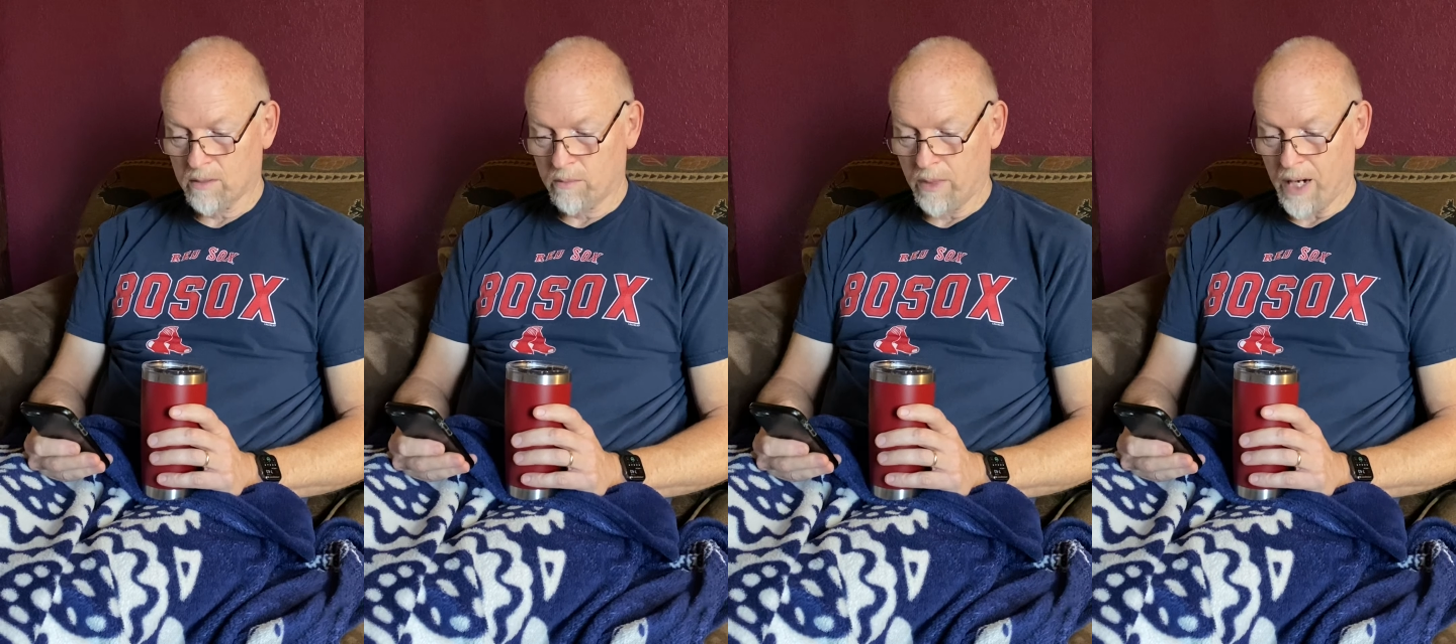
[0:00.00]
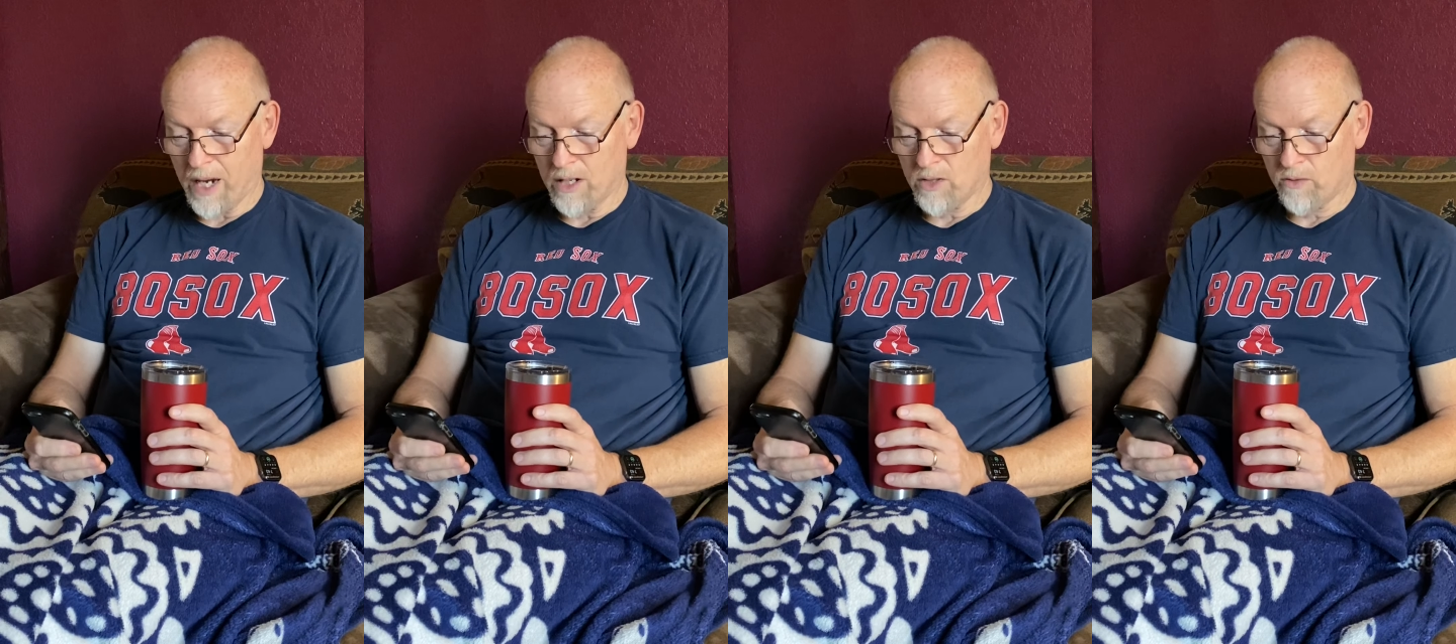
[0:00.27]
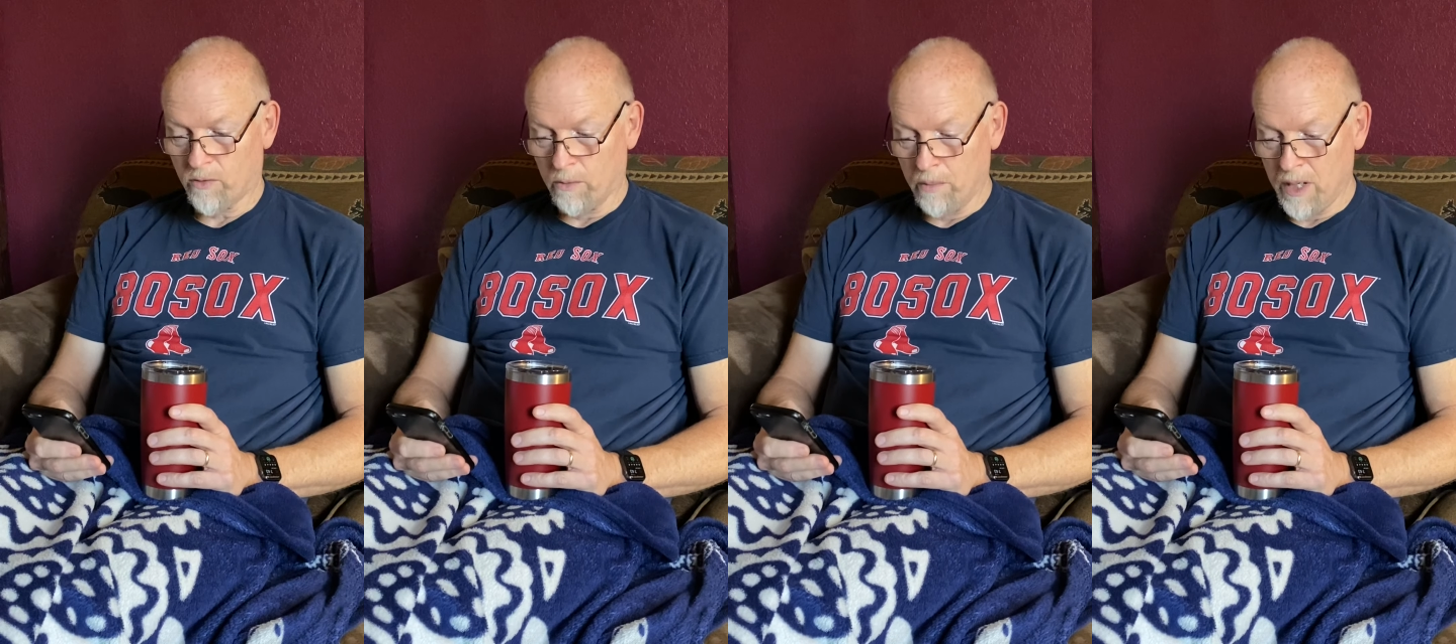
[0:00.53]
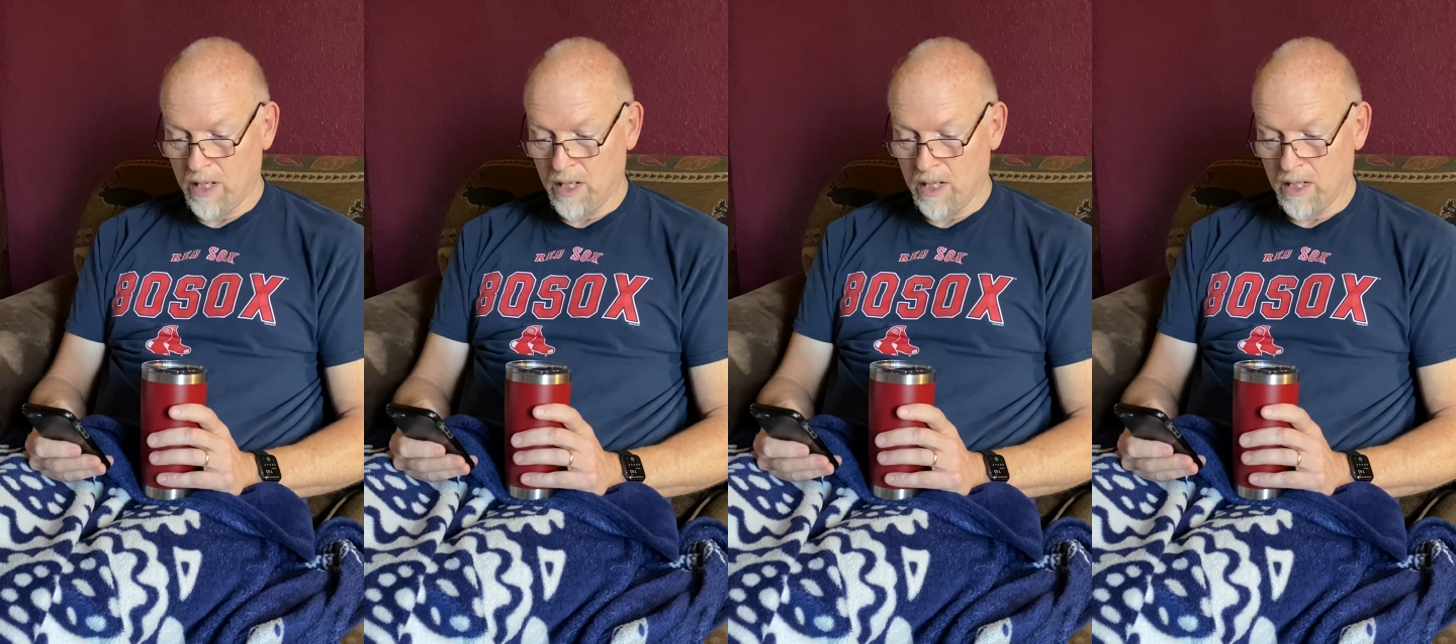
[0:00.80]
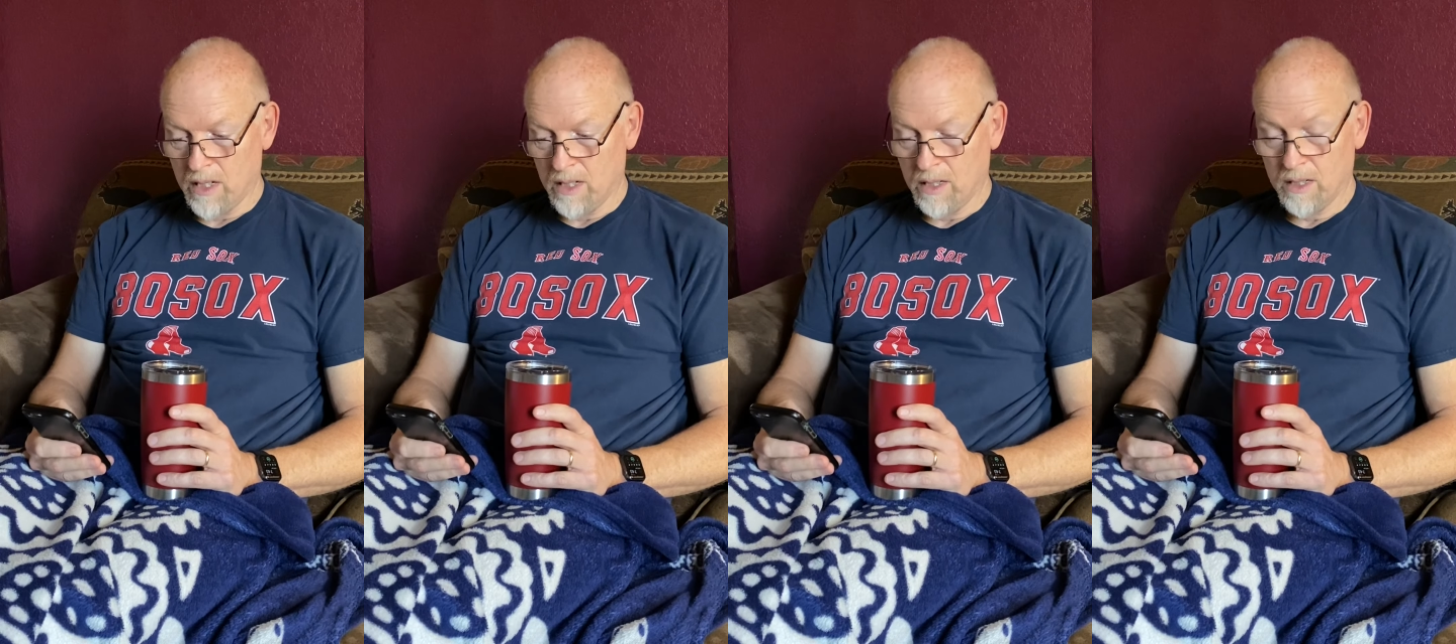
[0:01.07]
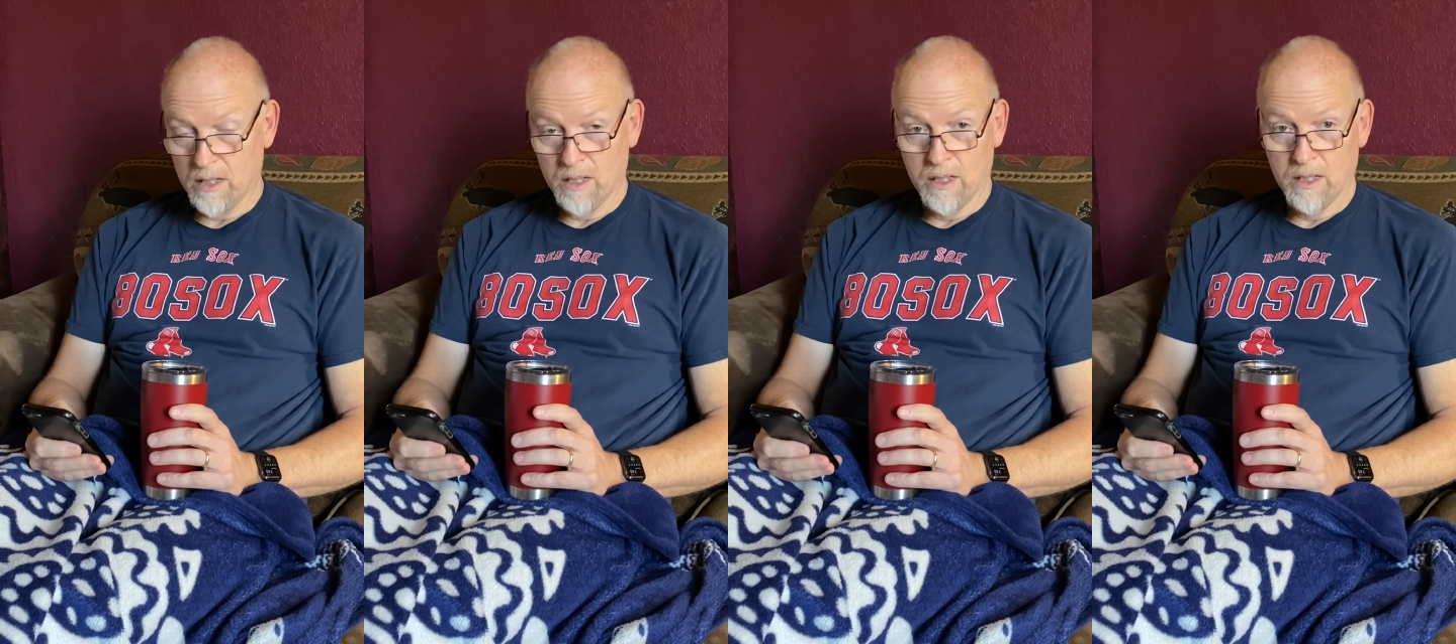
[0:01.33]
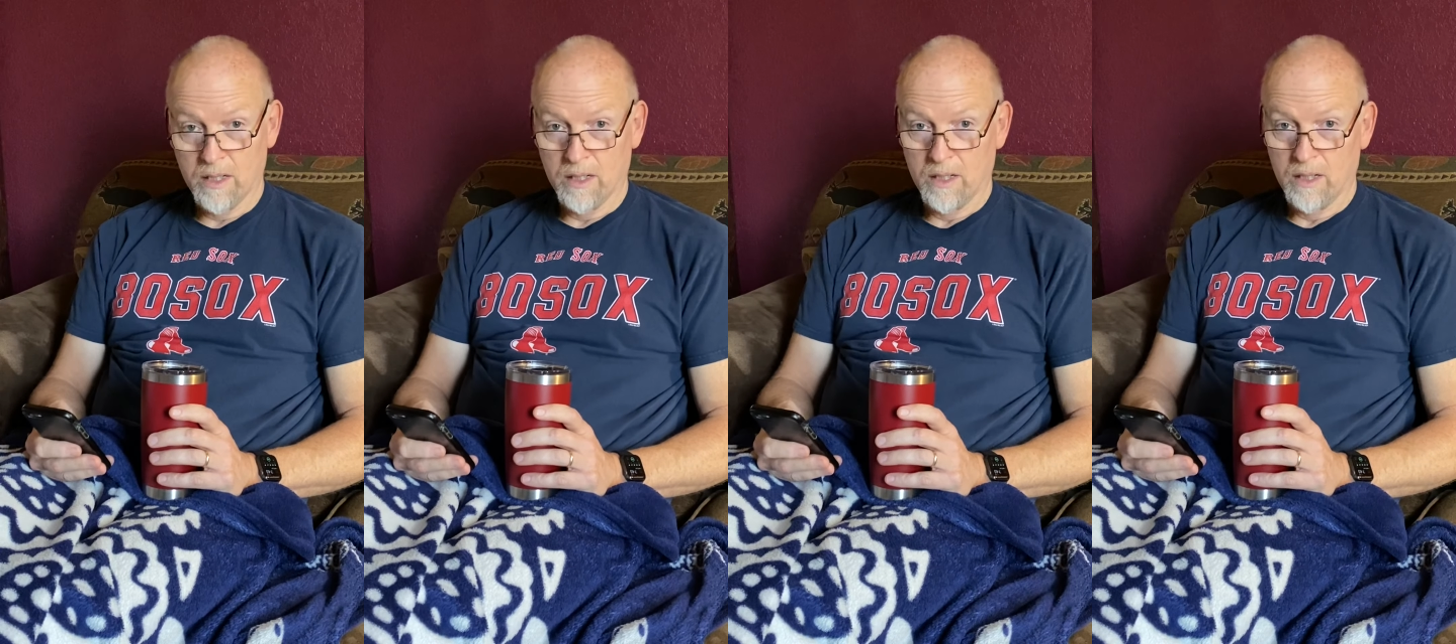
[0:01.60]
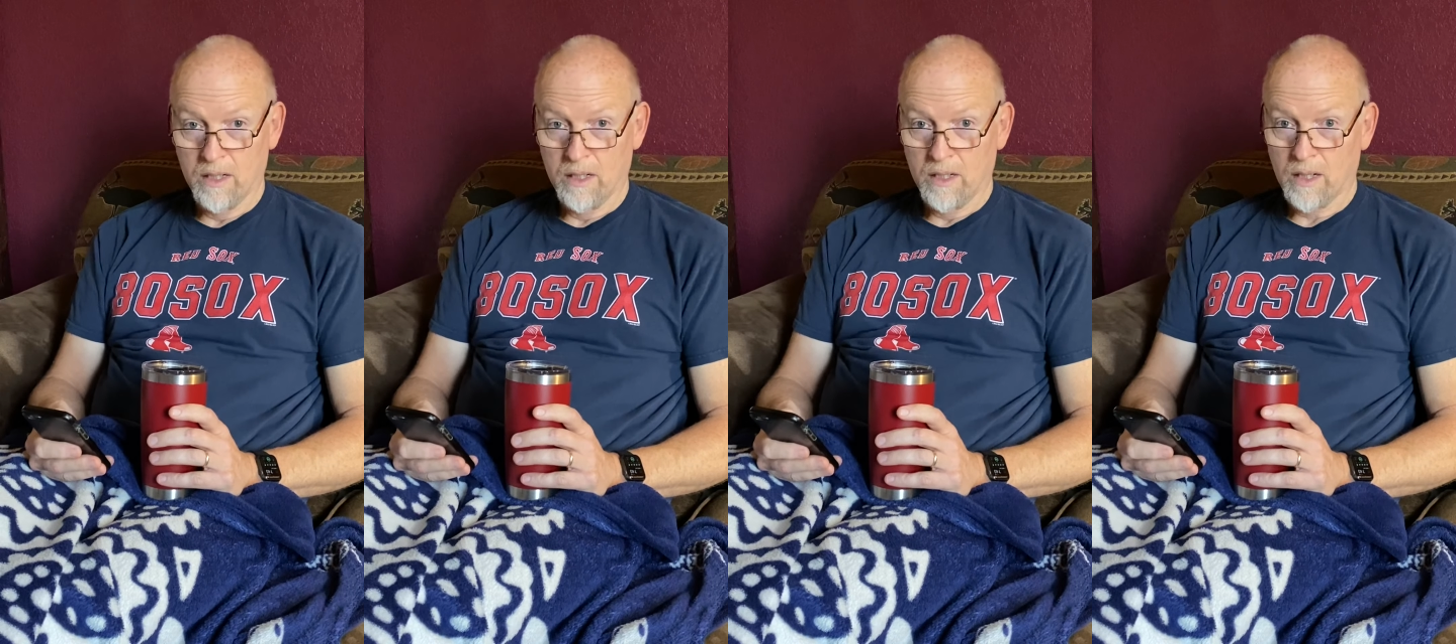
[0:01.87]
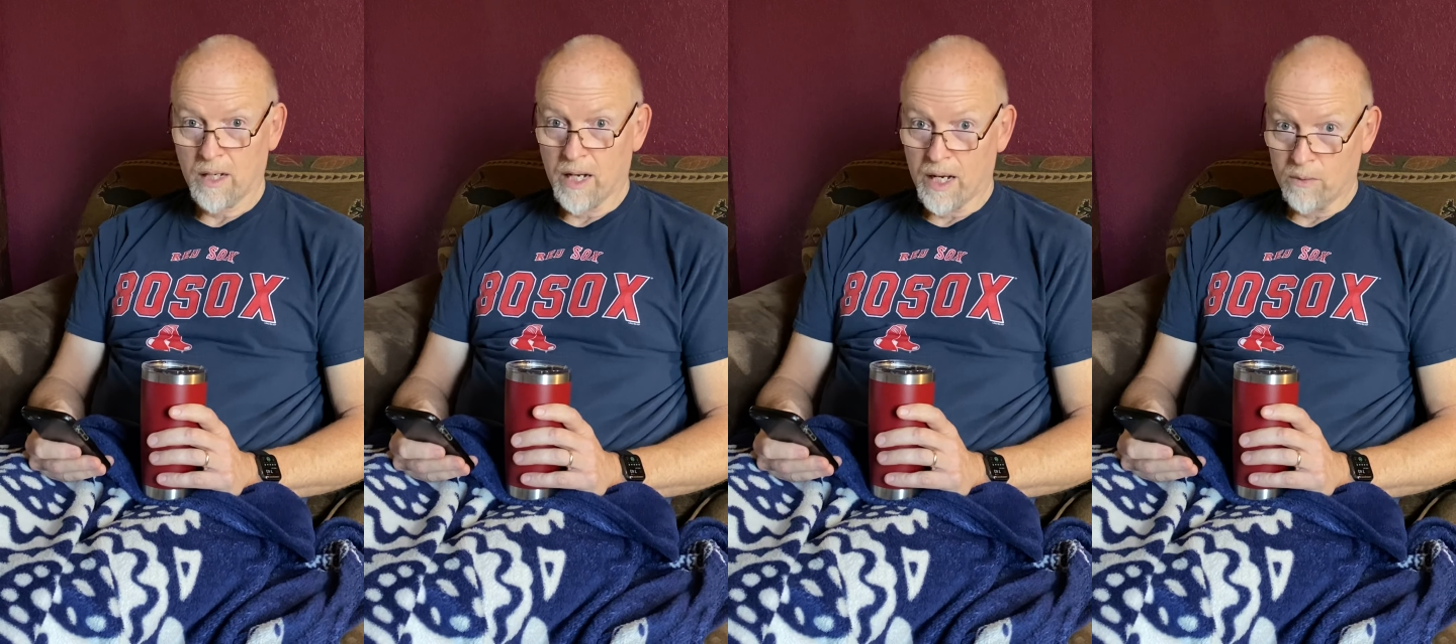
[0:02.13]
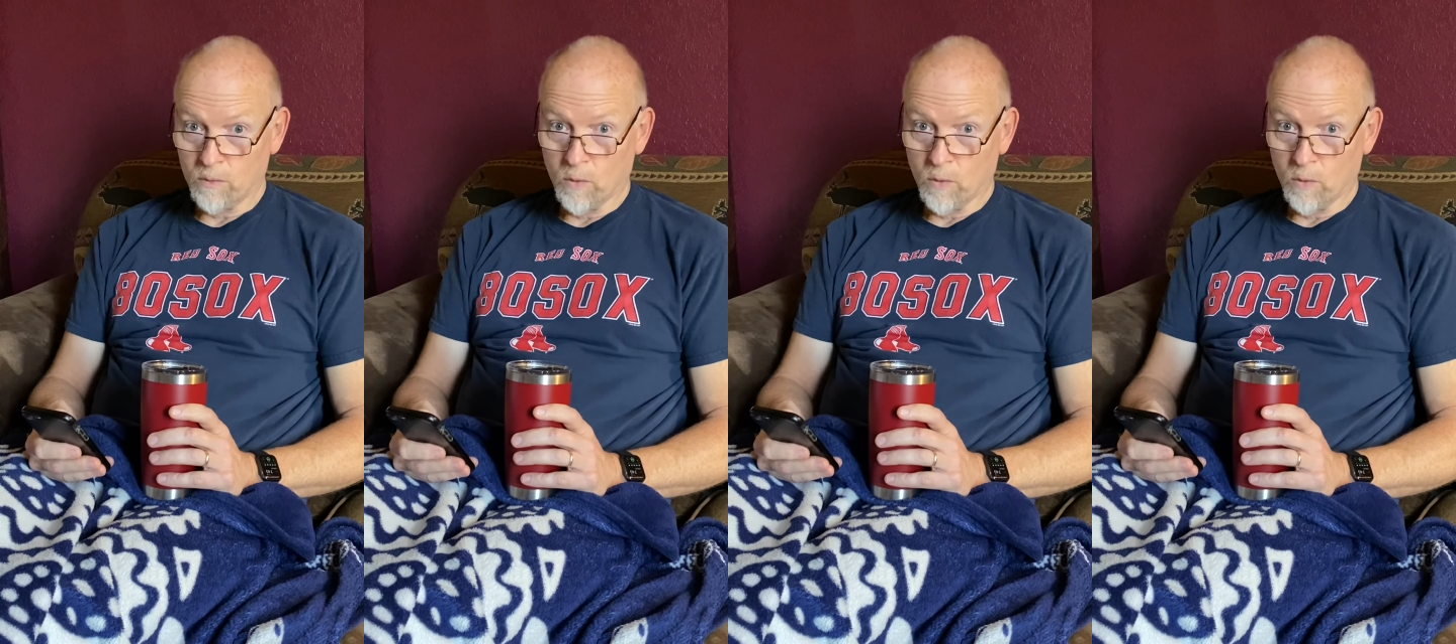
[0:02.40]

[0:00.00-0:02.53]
But as for me, God